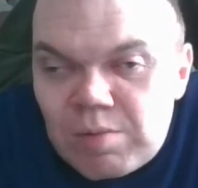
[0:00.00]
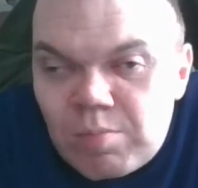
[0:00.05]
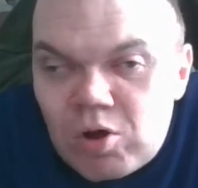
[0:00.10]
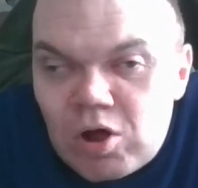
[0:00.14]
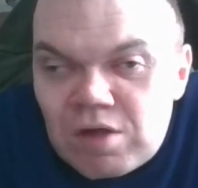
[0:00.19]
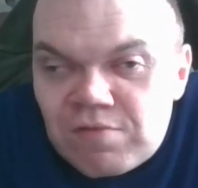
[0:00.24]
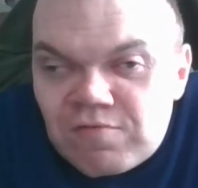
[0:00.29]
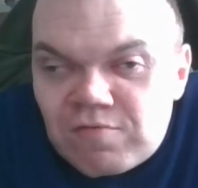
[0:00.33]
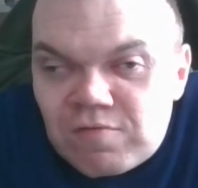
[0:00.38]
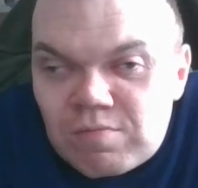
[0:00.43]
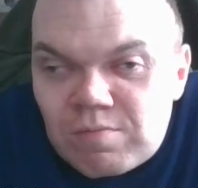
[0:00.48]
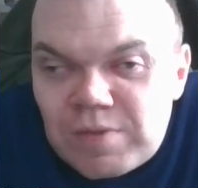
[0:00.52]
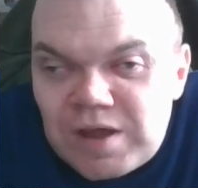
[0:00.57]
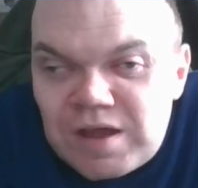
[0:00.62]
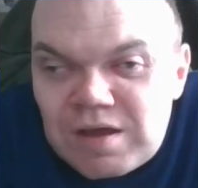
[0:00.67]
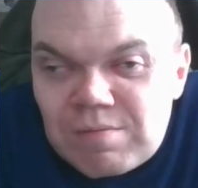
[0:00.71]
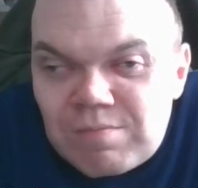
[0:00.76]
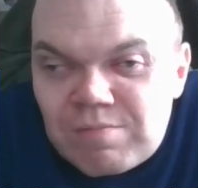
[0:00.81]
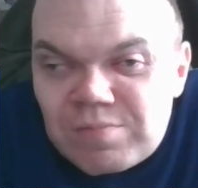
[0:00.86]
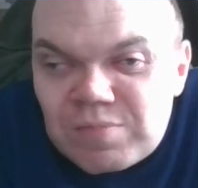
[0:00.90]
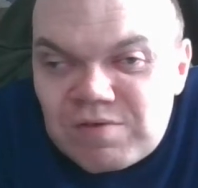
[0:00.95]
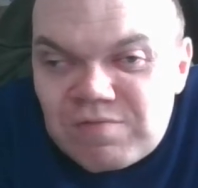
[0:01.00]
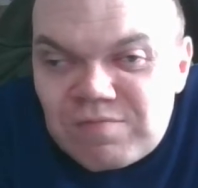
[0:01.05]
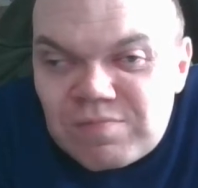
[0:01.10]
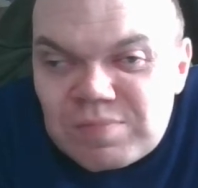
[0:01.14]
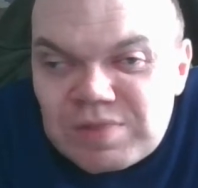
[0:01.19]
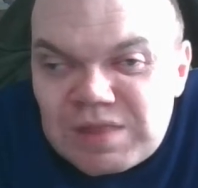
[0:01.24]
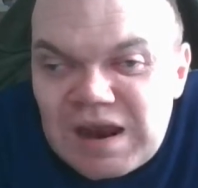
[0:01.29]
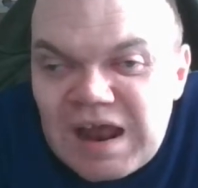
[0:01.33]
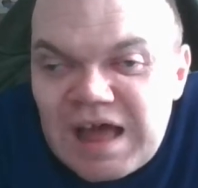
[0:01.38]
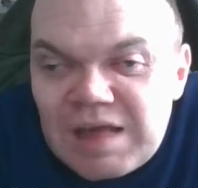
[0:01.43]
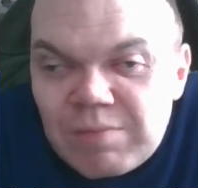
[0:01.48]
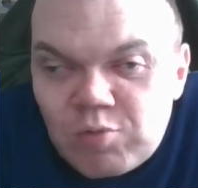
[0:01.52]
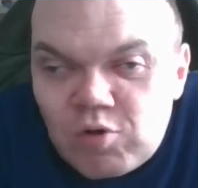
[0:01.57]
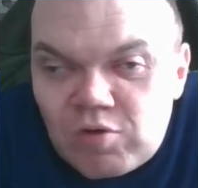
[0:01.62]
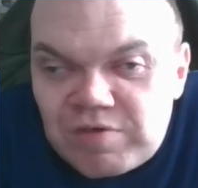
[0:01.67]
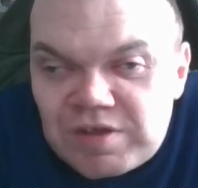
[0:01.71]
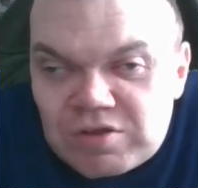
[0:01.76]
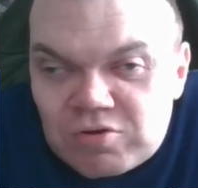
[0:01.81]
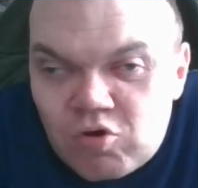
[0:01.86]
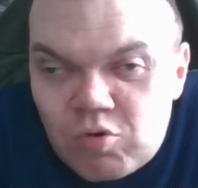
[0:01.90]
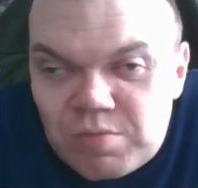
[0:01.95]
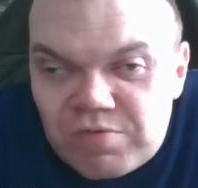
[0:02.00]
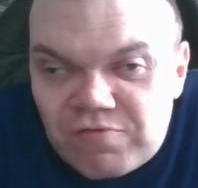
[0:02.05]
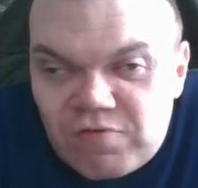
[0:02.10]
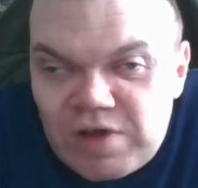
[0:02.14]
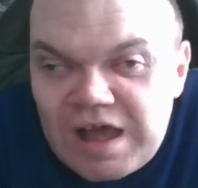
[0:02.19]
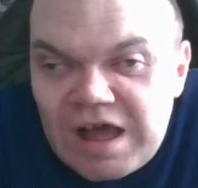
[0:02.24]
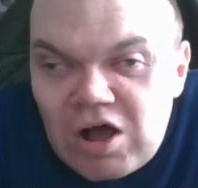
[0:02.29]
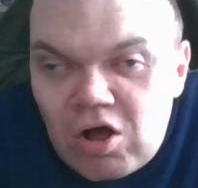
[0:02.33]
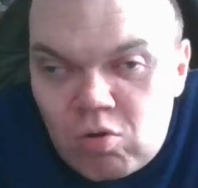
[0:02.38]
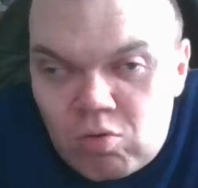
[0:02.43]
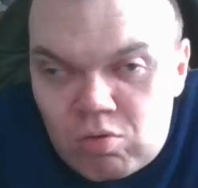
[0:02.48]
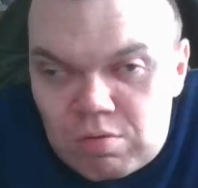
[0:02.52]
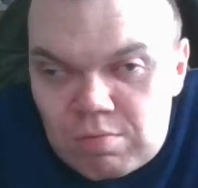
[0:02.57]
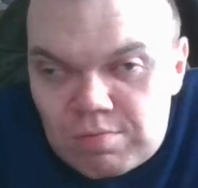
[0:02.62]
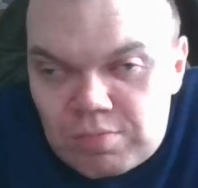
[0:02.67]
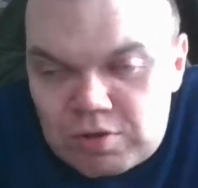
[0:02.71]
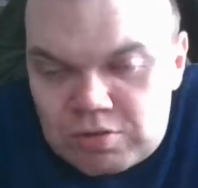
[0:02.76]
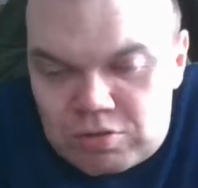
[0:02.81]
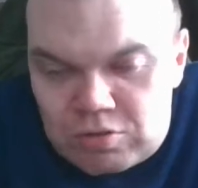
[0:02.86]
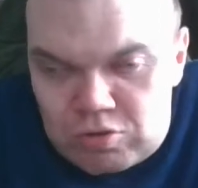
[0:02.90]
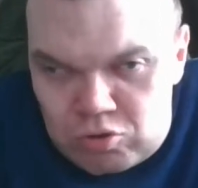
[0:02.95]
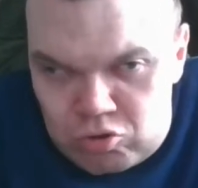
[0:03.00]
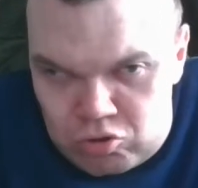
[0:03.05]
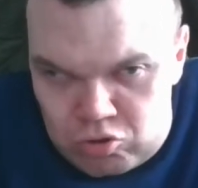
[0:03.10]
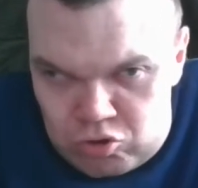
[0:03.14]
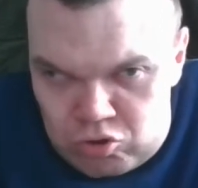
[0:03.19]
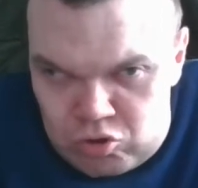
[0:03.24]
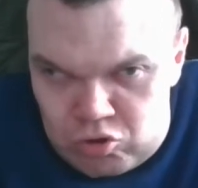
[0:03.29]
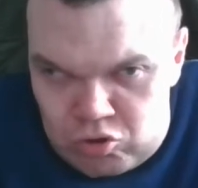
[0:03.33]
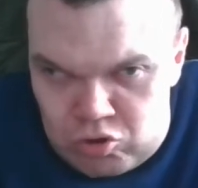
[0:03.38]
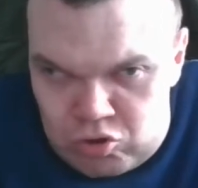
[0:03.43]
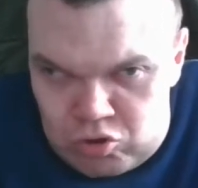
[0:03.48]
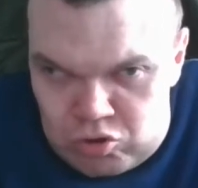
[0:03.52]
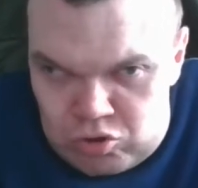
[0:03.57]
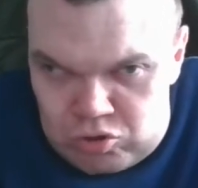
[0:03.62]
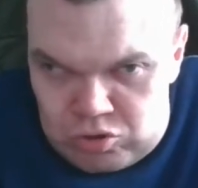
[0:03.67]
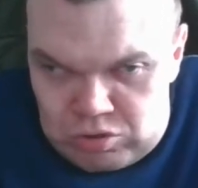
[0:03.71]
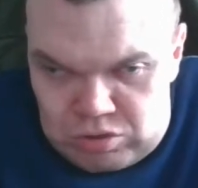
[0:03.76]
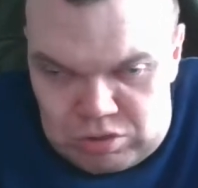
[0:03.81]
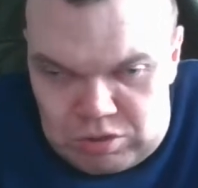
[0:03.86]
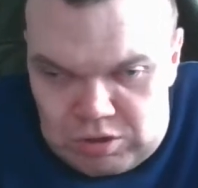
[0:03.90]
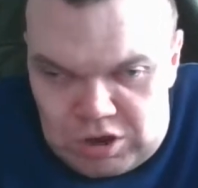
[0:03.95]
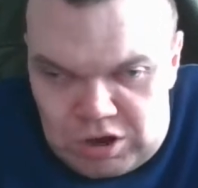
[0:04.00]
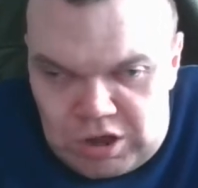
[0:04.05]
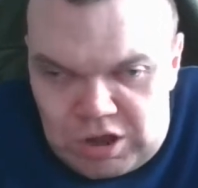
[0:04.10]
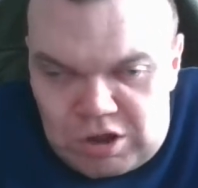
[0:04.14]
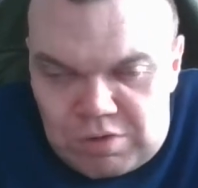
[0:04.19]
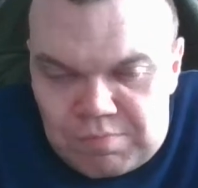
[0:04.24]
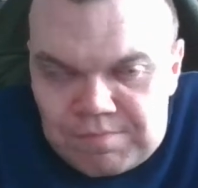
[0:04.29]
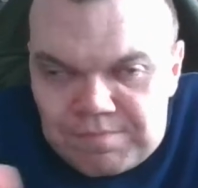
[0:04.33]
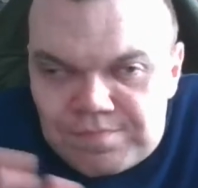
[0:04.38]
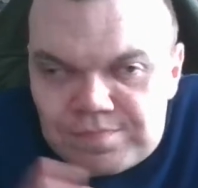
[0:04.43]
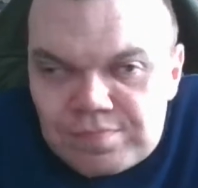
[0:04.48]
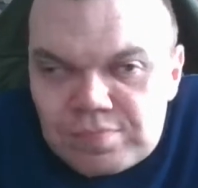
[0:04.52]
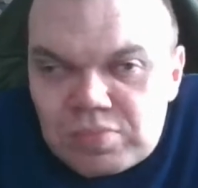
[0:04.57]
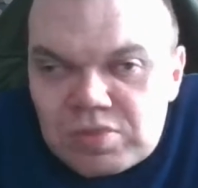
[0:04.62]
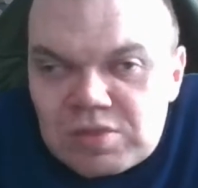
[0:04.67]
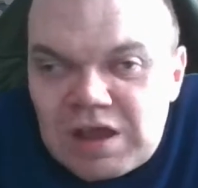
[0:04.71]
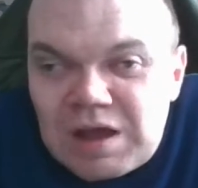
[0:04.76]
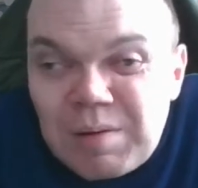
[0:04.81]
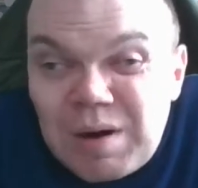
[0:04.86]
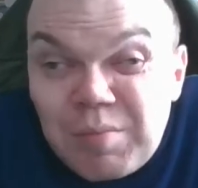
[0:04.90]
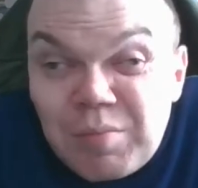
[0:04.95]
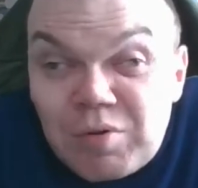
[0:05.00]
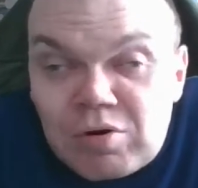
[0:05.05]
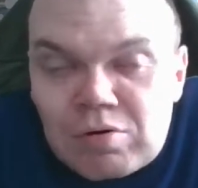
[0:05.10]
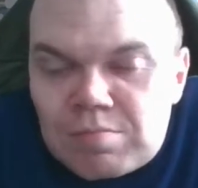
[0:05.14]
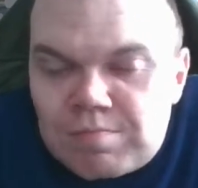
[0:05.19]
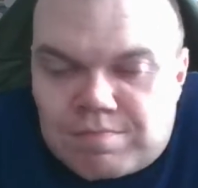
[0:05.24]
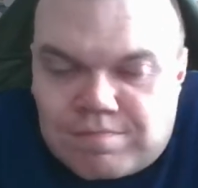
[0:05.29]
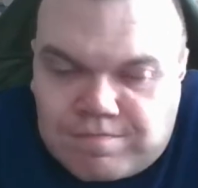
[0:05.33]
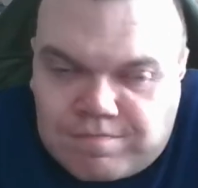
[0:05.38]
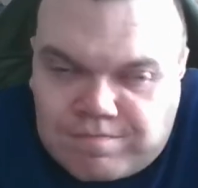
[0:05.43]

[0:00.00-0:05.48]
boss from the last movie to come as well. But don't know, I remember.